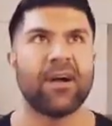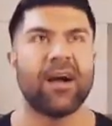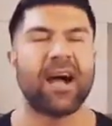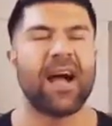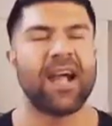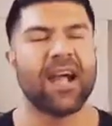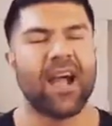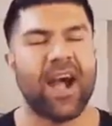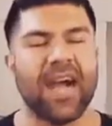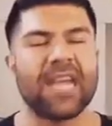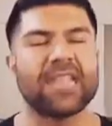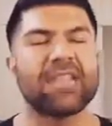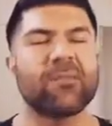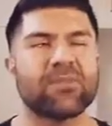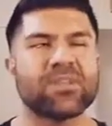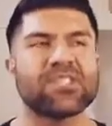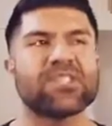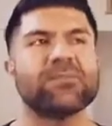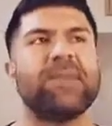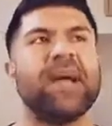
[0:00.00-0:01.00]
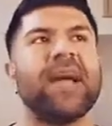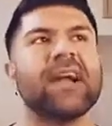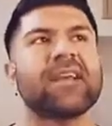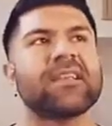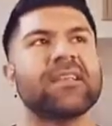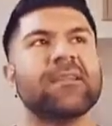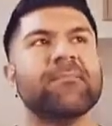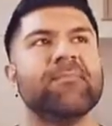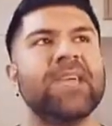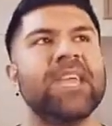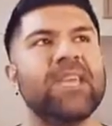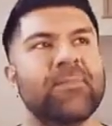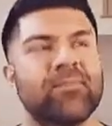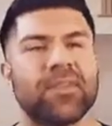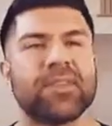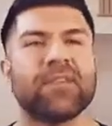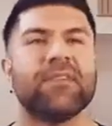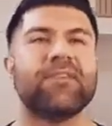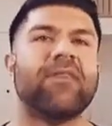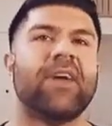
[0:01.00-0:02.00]
I highly respect
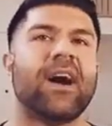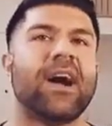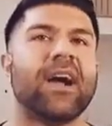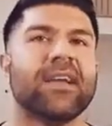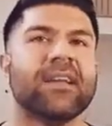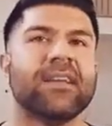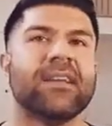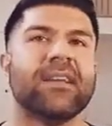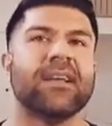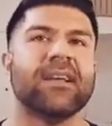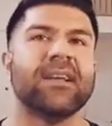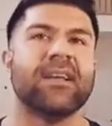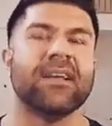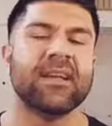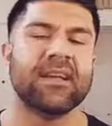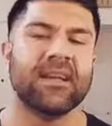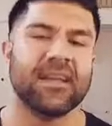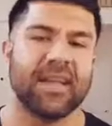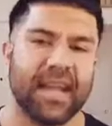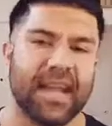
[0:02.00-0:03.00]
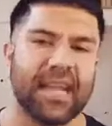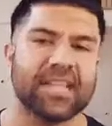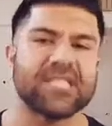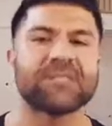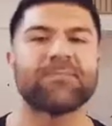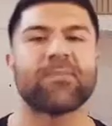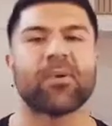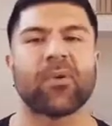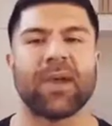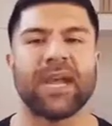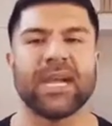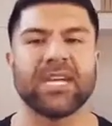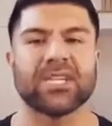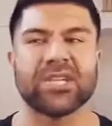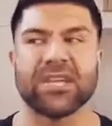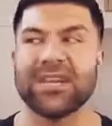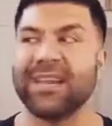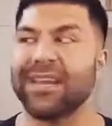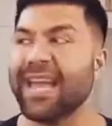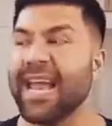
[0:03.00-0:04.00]
people that find
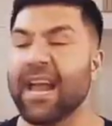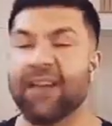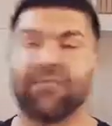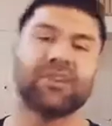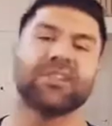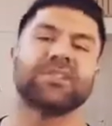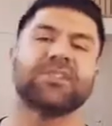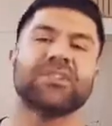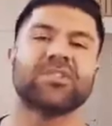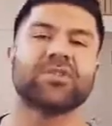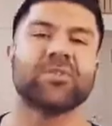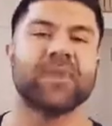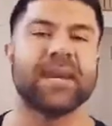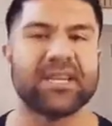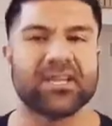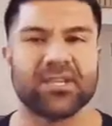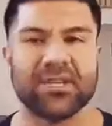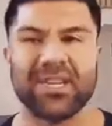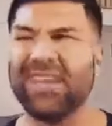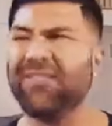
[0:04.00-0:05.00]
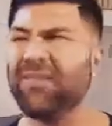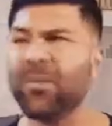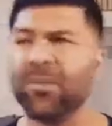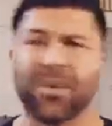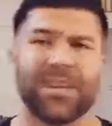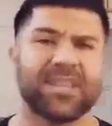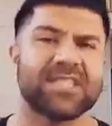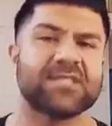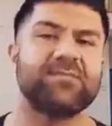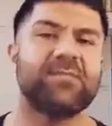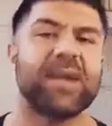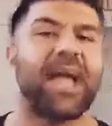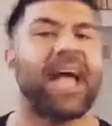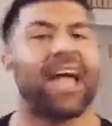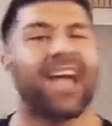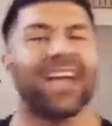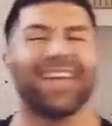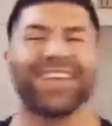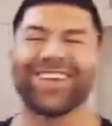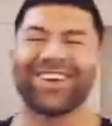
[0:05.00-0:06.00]
inspiration in every situation, even when it's
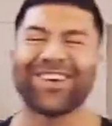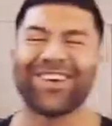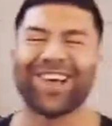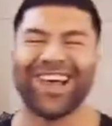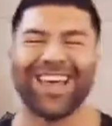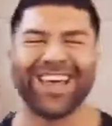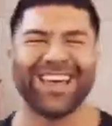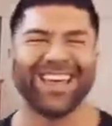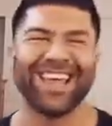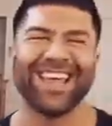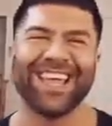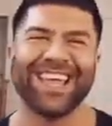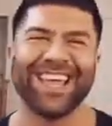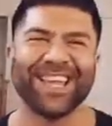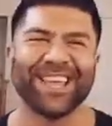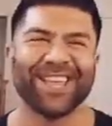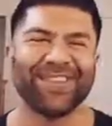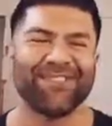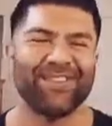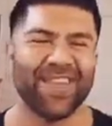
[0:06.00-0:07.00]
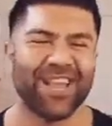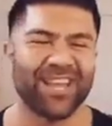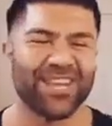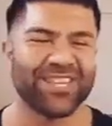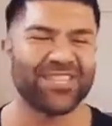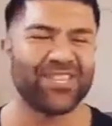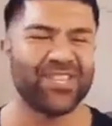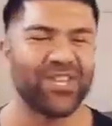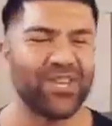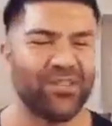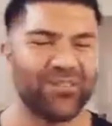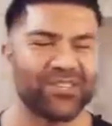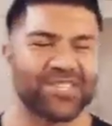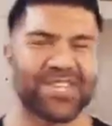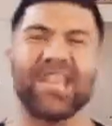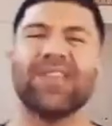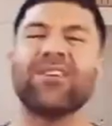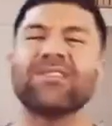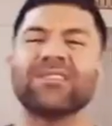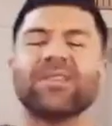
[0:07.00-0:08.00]
bad, right? Because you
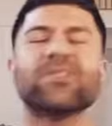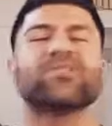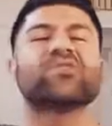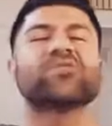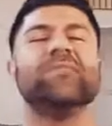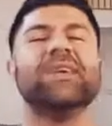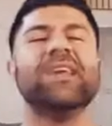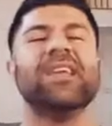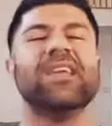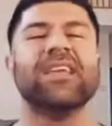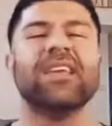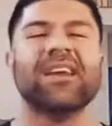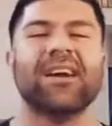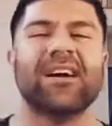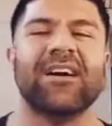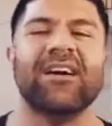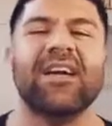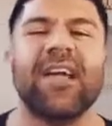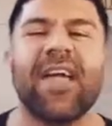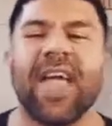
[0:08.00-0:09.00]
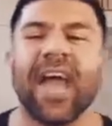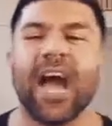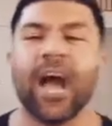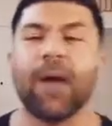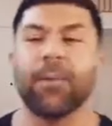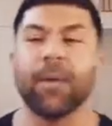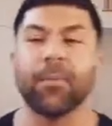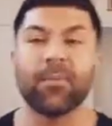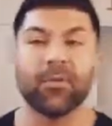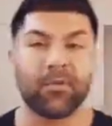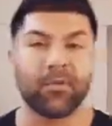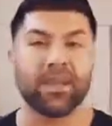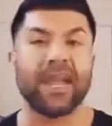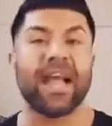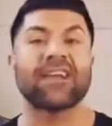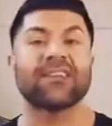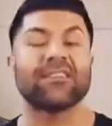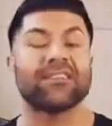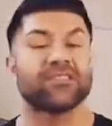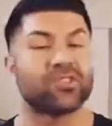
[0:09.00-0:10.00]
see it on social media. How people
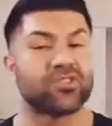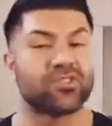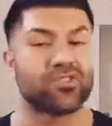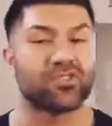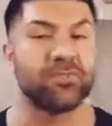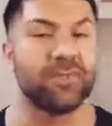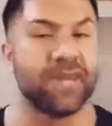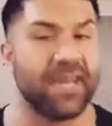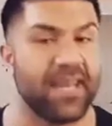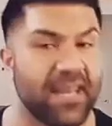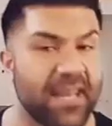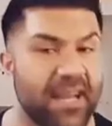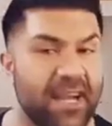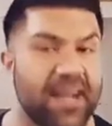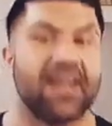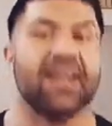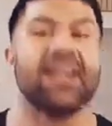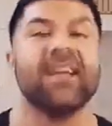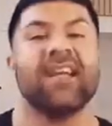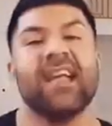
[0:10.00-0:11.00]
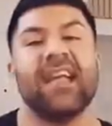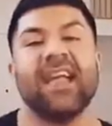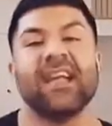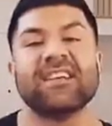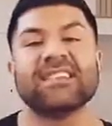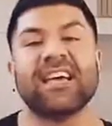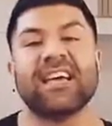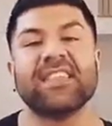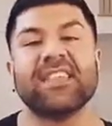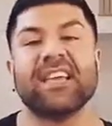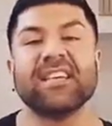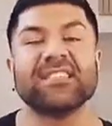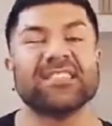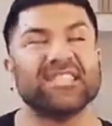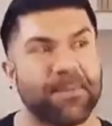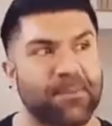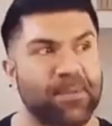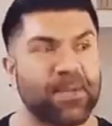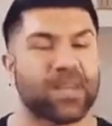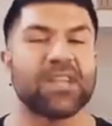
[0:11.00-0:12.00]
react on social media is how they
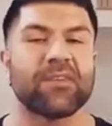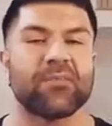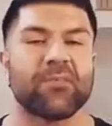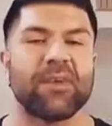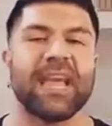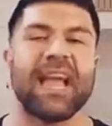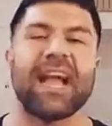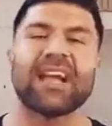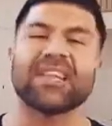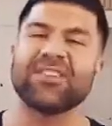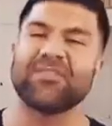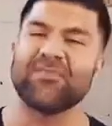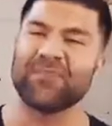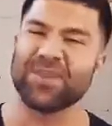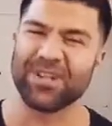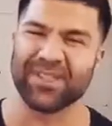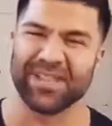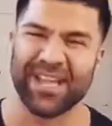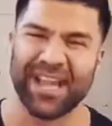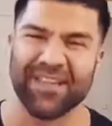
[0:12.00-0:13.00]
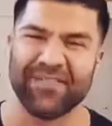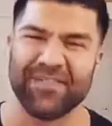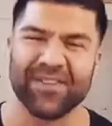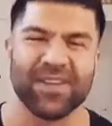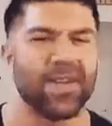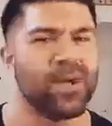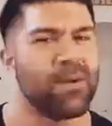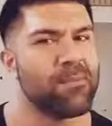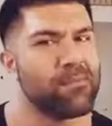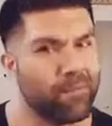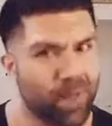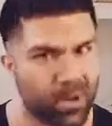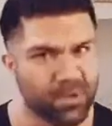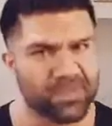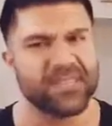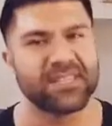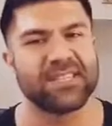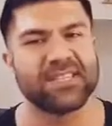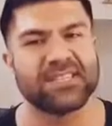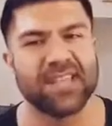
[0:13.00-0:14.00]
typically react in real life
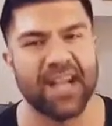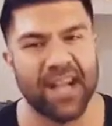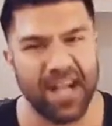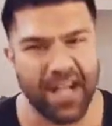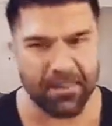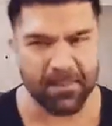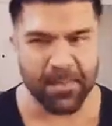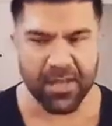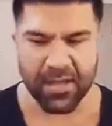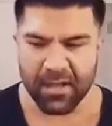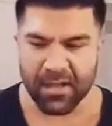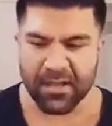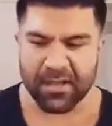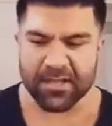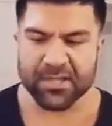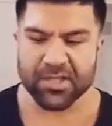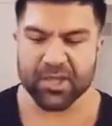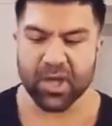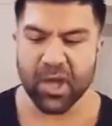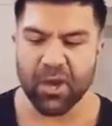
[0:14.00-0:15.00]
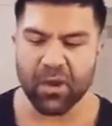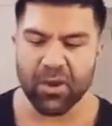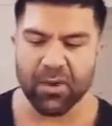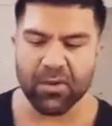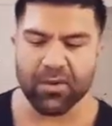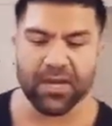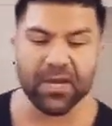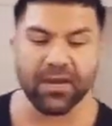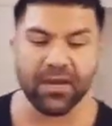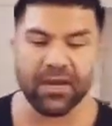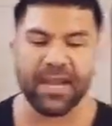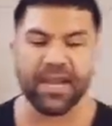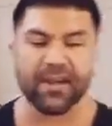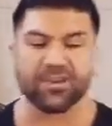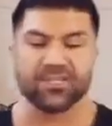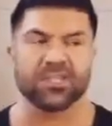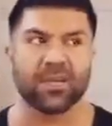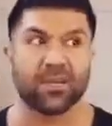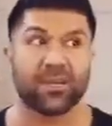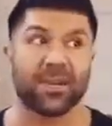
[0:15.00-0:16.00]
most of the time. So you could
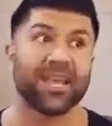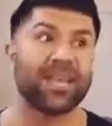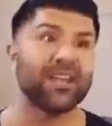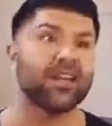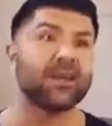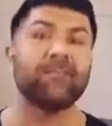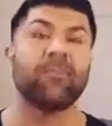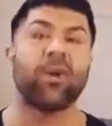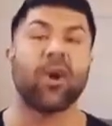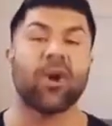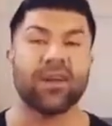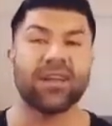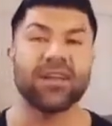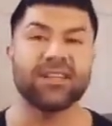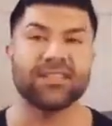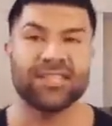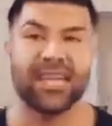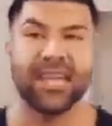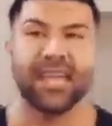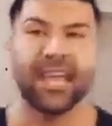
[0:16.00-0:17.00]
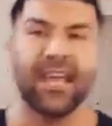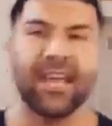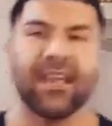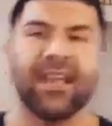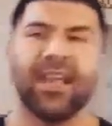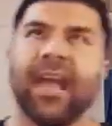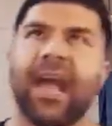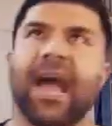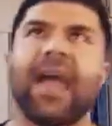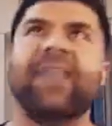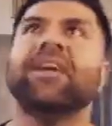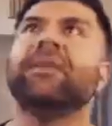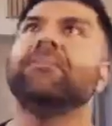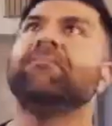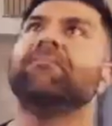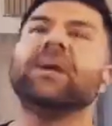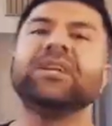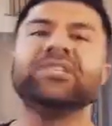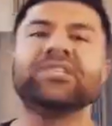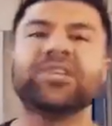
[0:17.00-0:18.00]
hear someone getting a parking ticket and
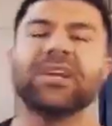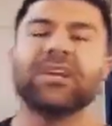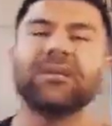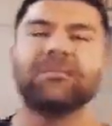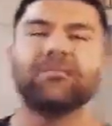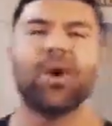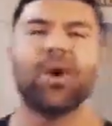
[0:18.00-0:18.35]
then bitching and